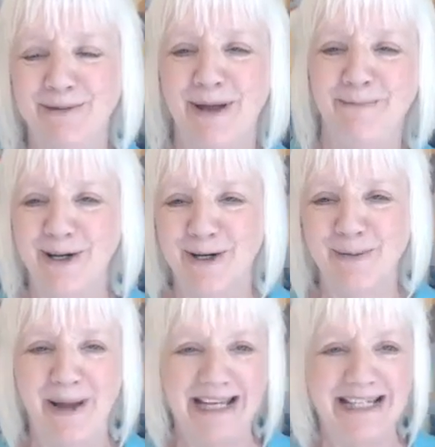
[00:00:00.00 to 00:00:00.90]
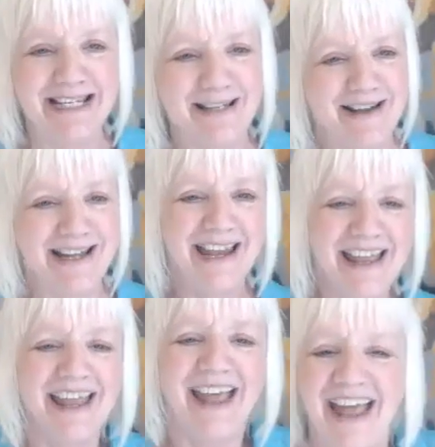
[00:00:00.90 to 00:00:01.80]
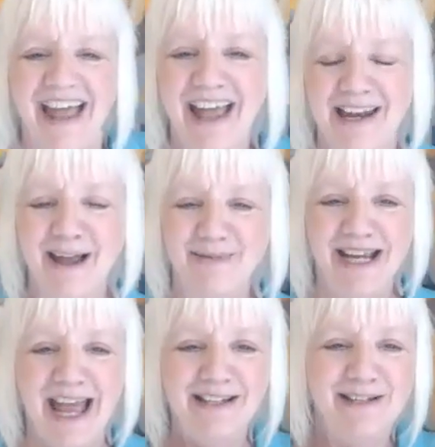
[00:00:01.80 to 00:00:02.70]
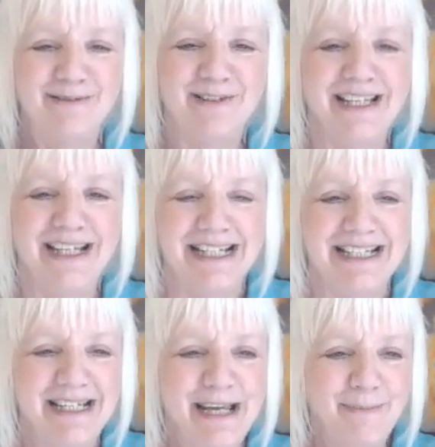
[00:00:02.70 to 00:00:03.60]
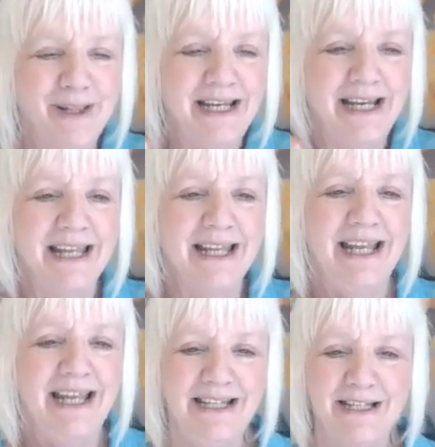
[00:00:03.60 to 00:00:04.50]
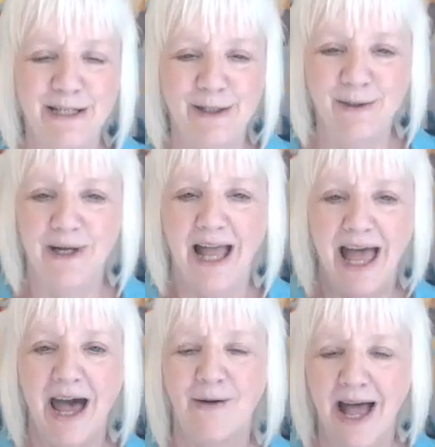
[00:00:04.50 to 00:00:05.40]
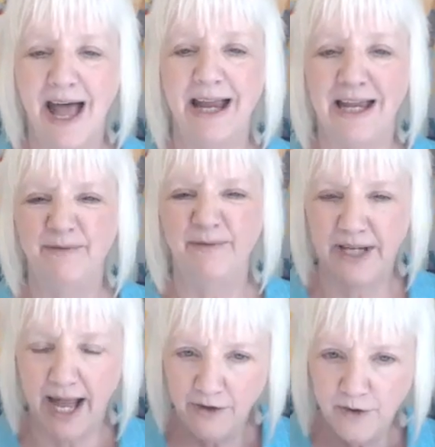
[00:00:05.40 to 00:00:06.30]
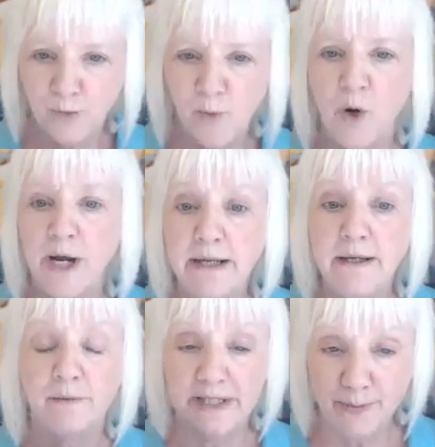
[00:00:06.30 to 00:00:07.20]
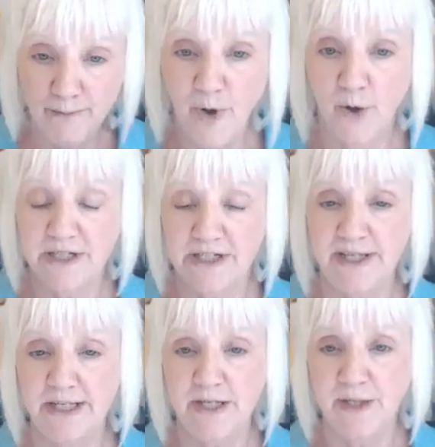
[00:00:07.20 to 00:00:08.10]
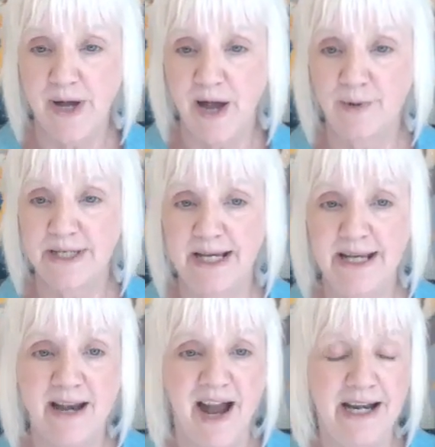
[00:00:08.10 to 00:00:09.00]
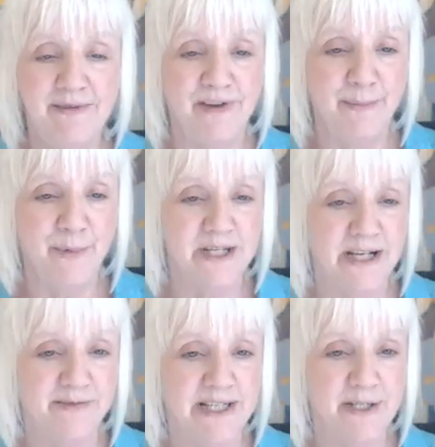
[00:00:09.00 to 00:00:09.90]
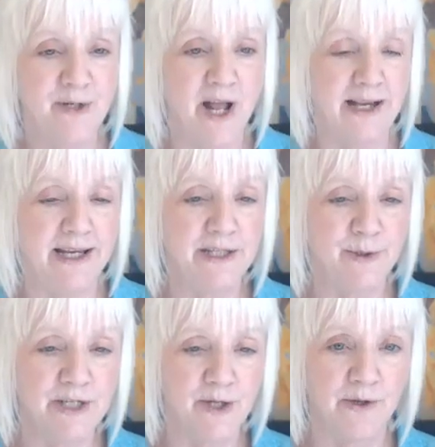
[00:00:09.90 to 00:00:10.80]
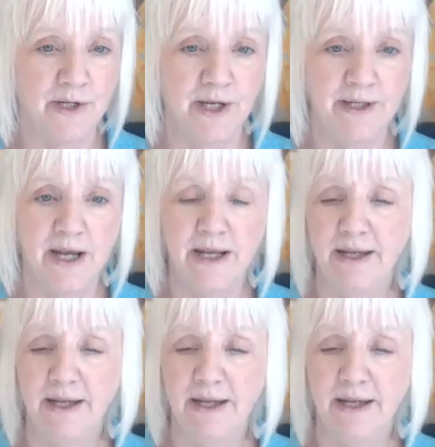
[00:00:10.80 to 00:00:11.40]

put my big girl panties on, and I began to really dig deeply into how I had gotten thwarted, which most of us do. I will say 95% of us do not get to adulthood